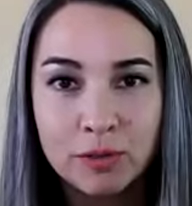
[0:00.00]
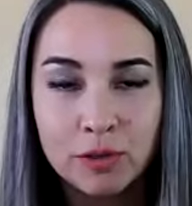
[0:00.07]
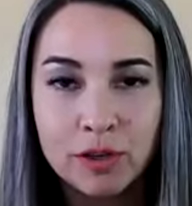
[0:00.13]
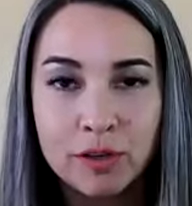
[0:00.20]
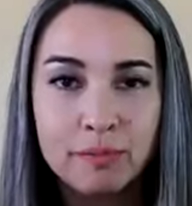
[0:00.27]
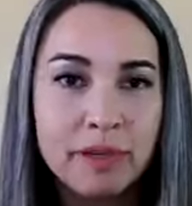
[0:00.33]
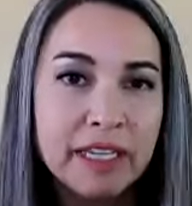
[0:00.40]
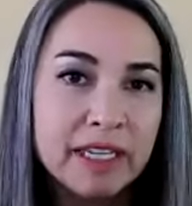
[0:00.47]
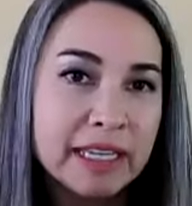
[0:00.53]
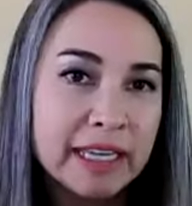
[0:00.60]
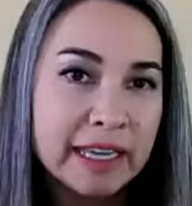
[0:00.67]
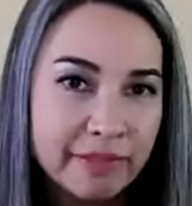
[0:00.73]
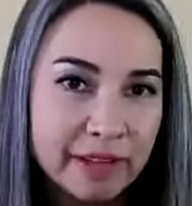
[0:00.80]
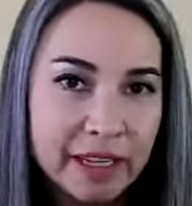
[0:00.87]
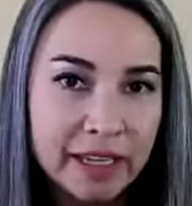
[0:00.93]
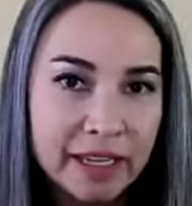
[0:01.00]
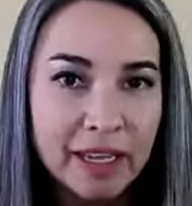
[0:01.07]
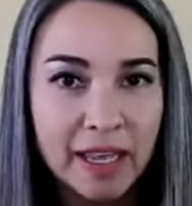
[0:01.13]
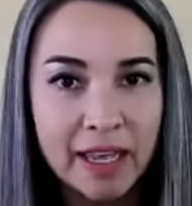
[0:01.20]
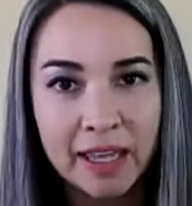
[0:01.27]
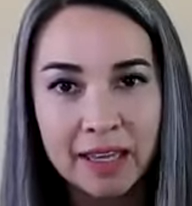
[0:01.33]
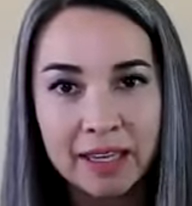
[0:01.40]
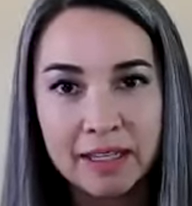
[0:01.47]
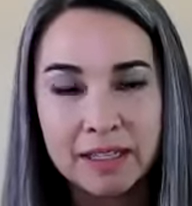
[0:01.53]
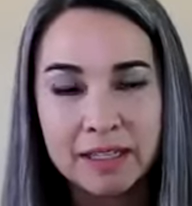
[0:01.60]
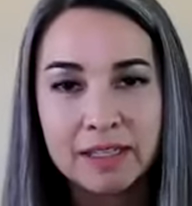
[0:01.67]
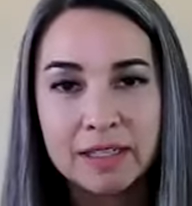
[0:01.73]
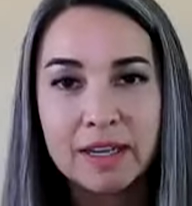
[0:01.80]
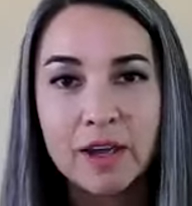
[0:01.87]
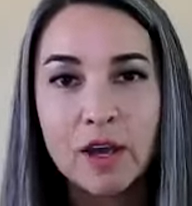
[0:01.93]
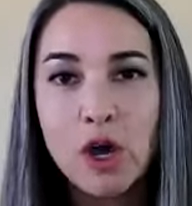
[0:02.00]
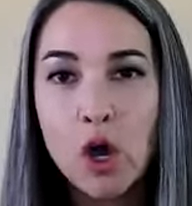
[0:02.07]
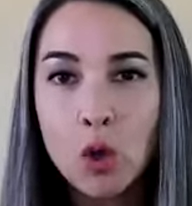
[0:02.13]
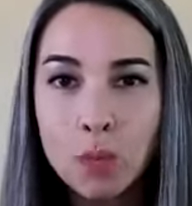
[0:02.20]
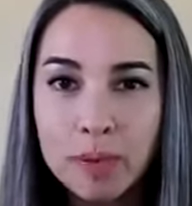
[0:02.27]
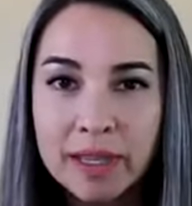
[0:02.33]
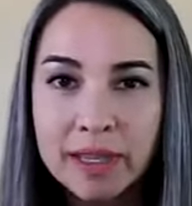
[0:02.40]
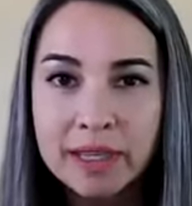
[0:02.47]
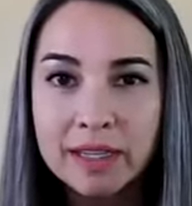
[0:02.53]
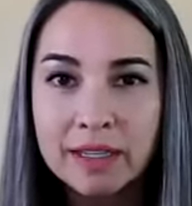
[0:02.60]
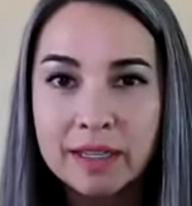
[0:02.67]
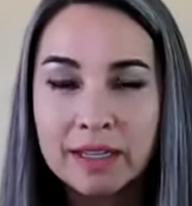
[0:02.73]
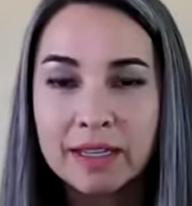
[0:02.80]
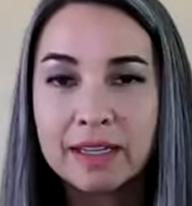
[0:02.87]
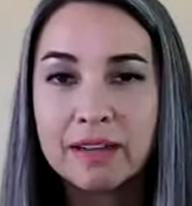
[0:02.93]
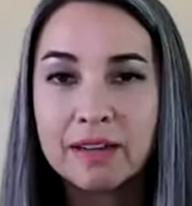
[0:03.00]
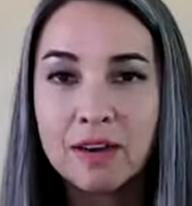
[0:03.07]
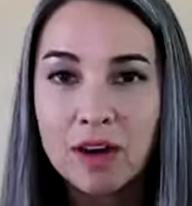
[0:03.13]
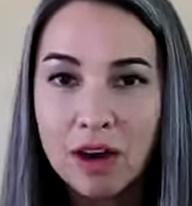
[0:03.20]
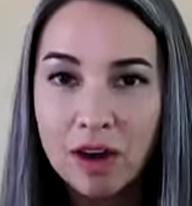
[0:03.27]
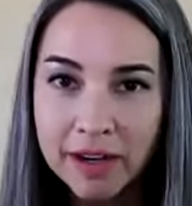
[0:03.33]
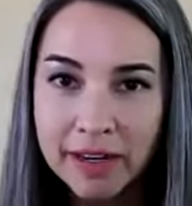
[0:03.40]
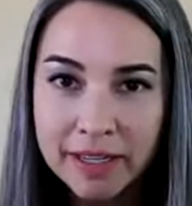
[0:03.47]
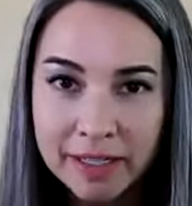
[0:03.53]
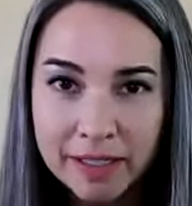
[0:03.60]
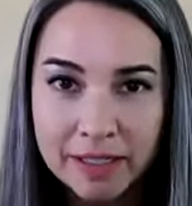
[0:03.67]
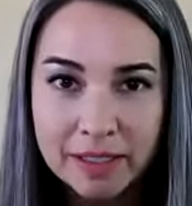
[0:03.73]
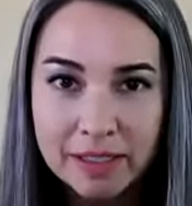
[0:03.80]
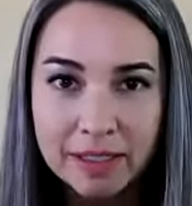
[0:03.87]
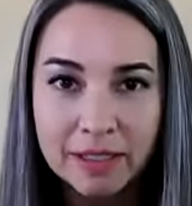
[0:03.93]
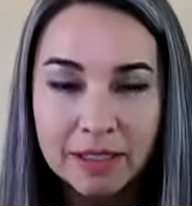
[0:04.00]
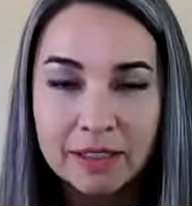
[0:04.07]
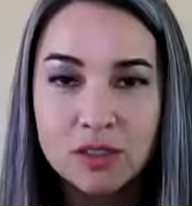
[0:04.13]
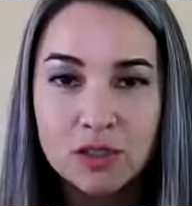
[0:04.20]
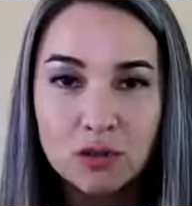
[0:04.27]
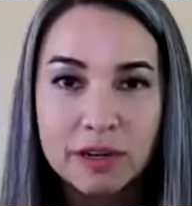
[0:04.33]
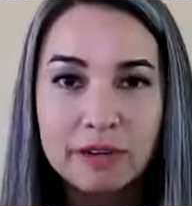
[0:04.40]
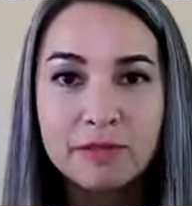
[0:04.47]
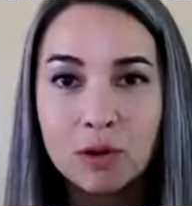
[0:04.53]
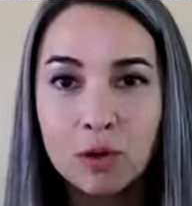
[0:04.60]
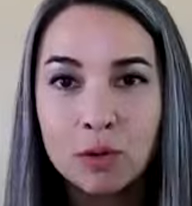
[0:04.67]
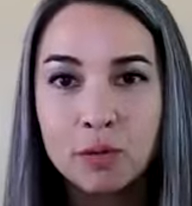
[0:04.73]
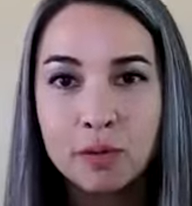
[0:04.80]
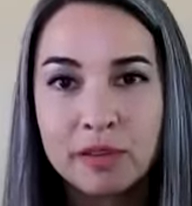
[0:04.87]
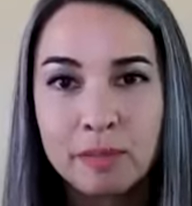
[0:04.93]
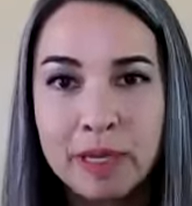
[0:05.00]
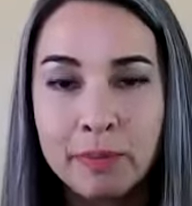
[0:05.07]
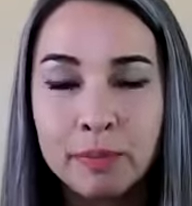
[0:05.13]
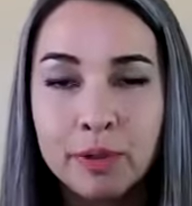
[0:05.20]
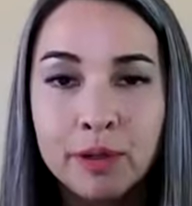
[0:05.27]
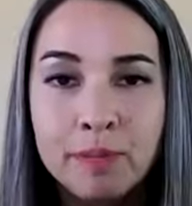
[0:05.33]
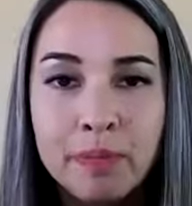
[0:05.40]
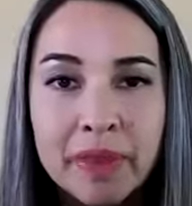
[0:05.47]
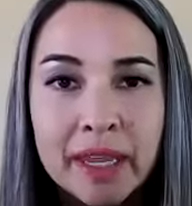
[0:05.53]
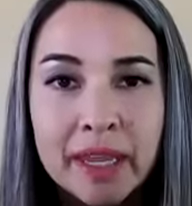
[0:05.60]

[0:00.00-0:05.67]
for being giving and open and honest and straightforward with people.